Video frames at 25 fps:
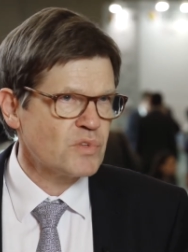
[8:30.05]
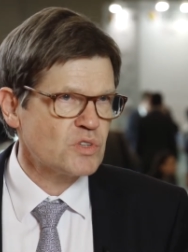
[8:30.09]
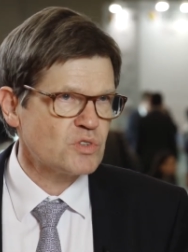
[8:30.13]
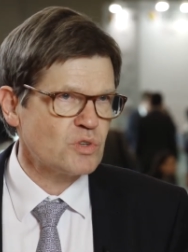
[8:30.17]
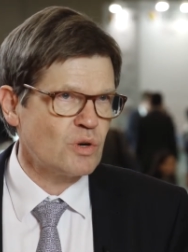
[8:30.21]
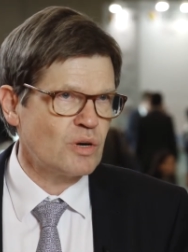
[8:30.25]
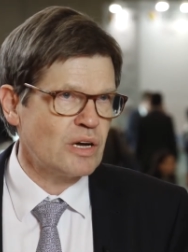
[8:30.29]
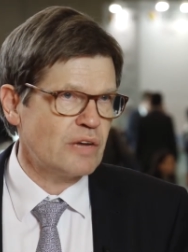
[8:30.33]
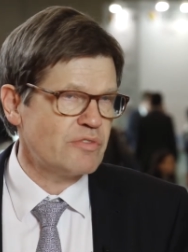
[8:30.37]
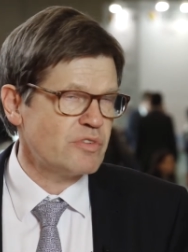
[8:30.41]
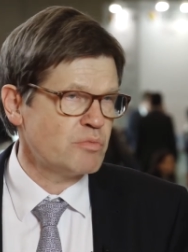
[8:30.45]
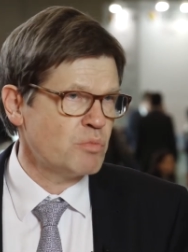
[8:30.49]

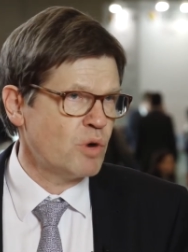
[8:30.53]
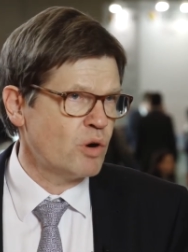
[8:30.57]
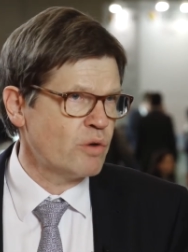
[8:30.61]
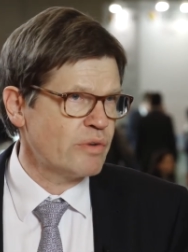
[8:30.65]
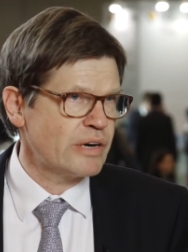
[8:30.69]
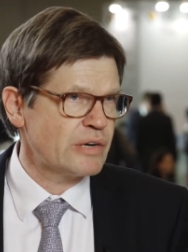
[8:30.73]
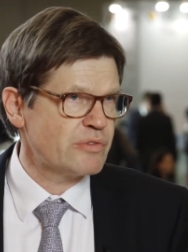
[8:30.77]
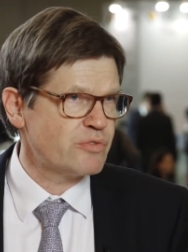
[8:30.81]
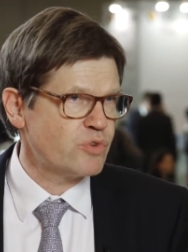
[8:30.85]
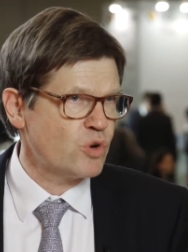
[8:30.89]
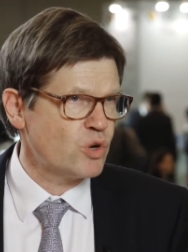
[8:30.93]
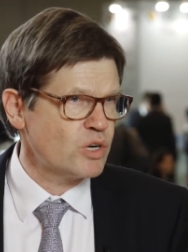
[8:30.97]
So I have more
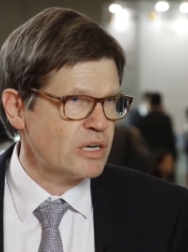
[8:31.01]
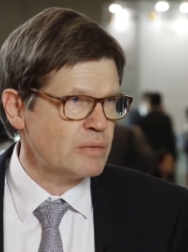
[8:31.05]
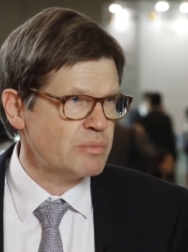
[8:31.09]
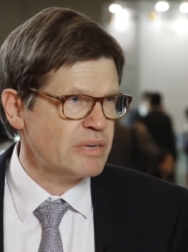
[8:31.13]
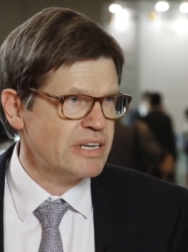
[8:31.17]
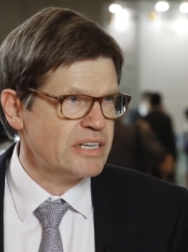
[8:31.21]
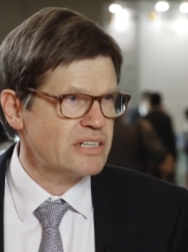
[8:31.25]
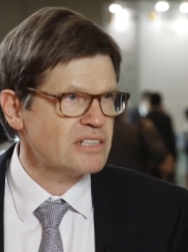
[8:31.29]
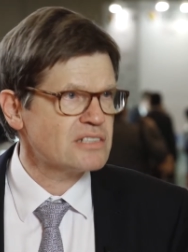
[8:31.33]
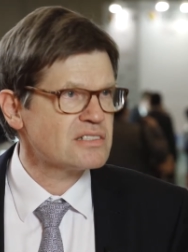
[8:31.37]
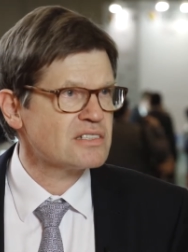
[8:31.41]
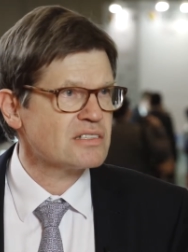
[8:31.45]
than 40
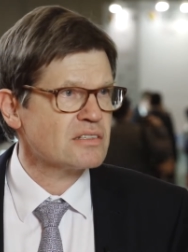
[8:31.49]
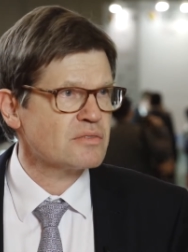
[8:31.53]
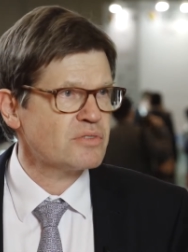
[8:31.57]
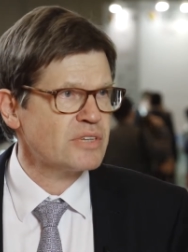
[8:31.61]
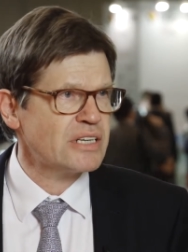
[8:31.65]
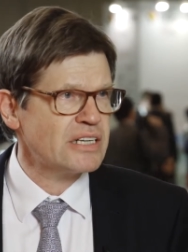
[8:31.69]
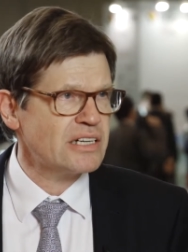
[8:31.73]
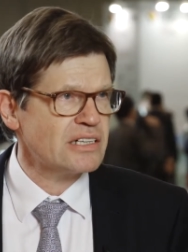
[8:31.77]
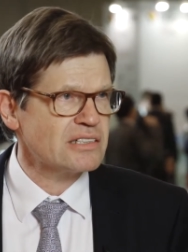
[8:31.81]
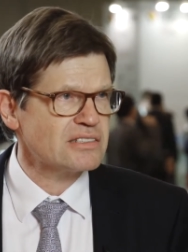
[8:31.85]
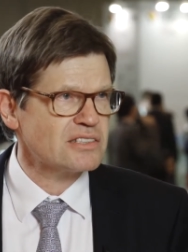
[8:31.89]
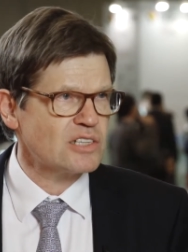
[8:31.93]

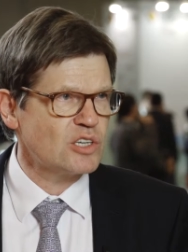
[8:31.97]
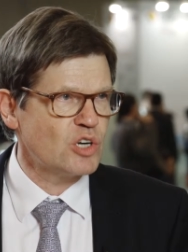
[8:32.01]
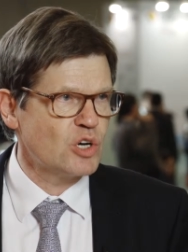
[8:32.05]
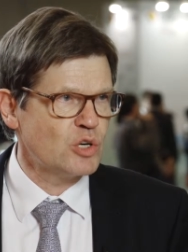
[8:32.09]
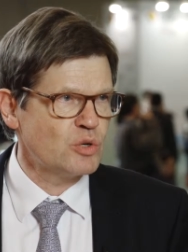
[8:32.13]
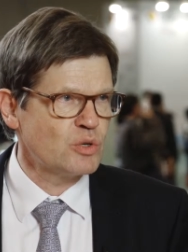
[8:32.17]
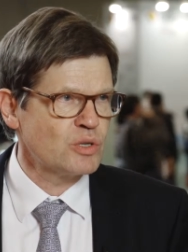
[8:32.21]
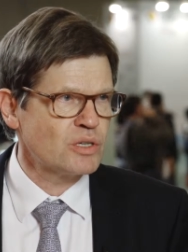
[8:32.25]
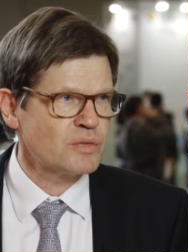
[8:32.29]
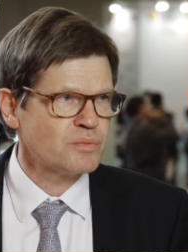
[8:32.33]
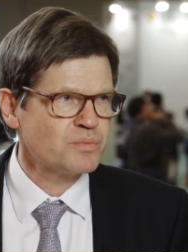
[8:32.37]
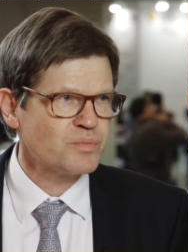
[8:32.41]
meetings
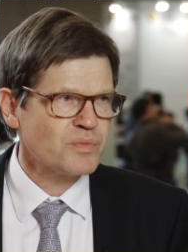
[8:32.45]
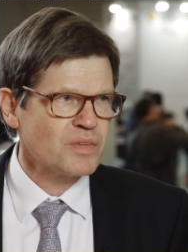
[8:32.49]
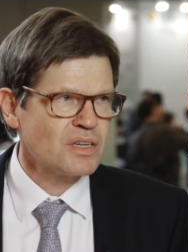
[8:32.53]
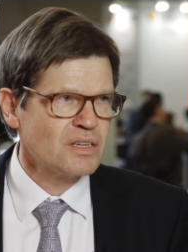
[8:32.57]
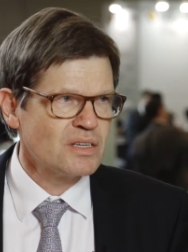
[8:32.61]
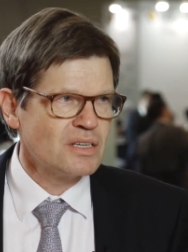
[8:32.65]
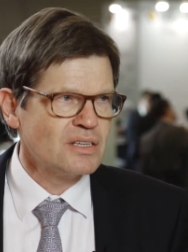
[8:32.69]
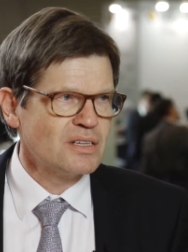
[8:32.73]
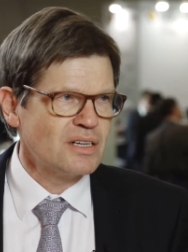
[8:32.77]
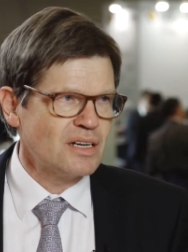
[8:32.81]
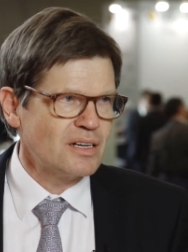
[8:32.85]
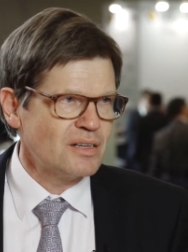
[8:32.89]
alone.
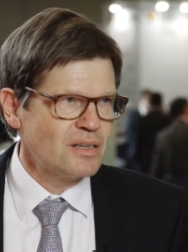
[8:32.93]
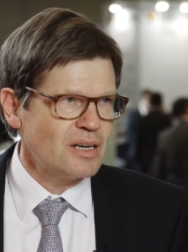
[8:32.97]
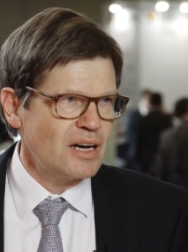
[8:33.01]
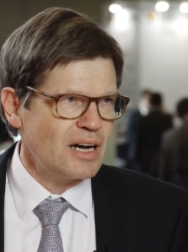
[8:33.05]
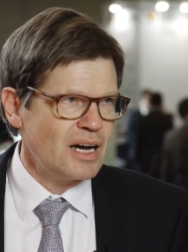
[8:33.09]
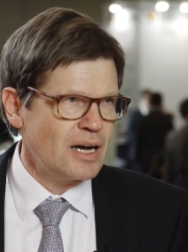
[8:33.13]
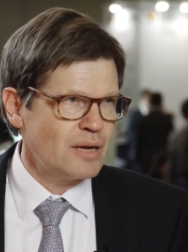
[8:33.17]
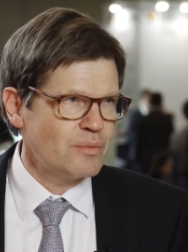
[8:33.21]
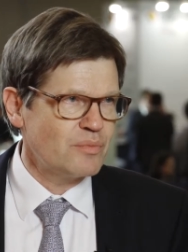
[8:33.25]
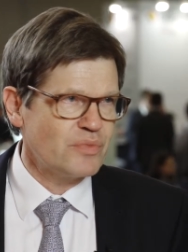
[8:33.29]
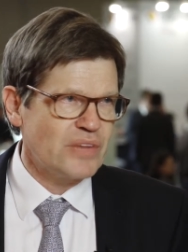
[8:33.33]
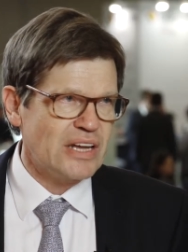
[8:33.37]

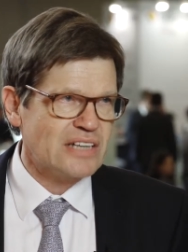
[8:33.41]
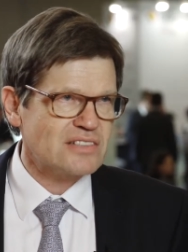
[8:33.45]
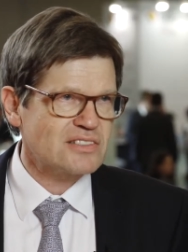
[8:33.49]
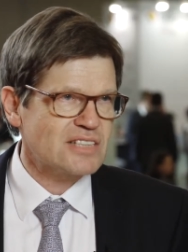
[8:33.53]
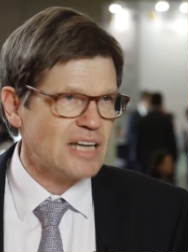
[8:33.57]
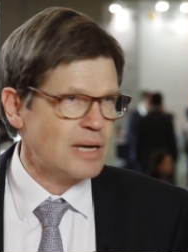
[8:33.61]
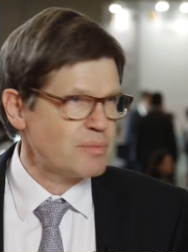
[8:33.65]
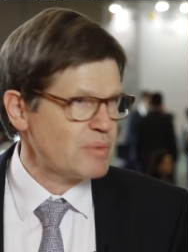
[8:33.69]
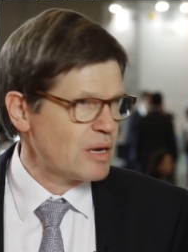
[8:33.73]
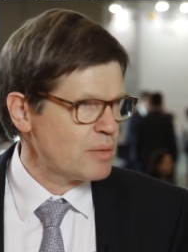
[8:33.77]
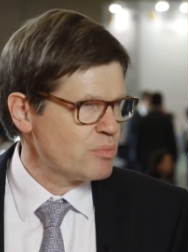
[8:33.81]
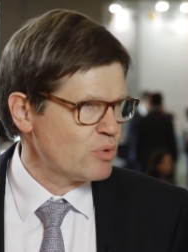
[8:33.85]
Next
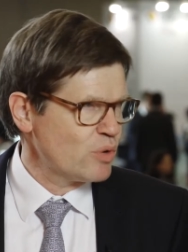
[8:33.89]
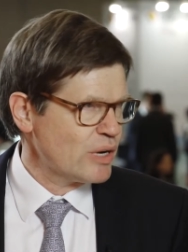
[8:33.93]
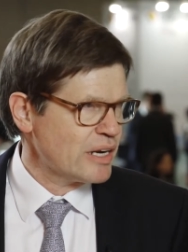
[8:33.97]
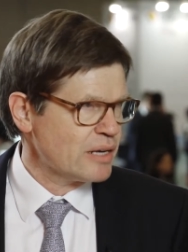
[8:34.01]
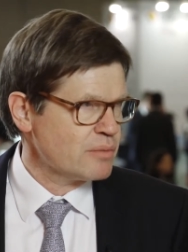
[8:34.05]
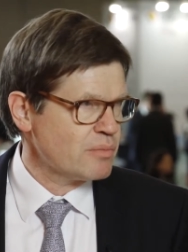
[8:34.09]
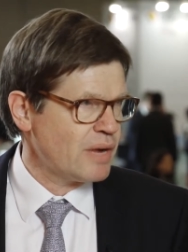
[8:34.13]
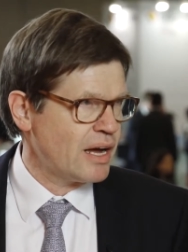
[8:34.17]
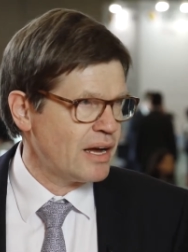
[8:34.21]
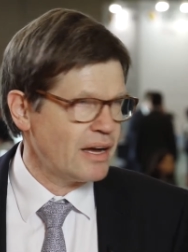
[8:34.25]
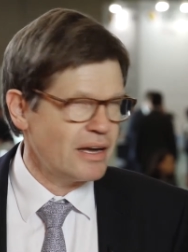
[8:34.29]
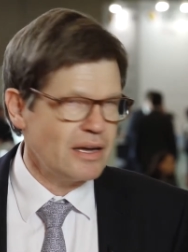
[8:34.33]
time I
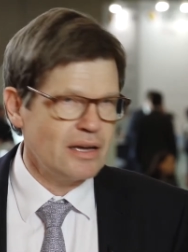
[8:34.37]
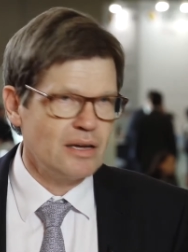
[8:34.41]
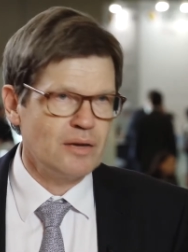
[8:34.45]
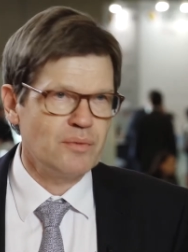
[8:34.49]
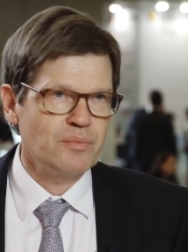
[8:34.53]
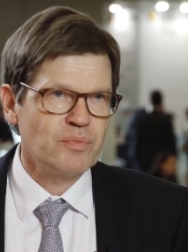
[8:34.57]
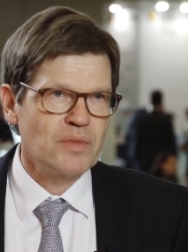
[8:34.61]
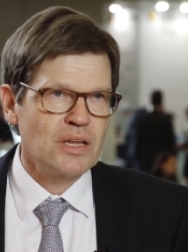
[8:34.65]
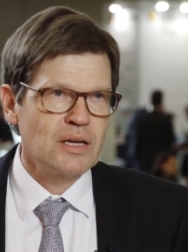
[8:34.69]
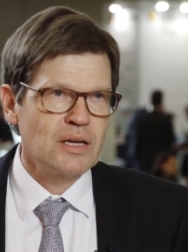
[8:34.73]
bring my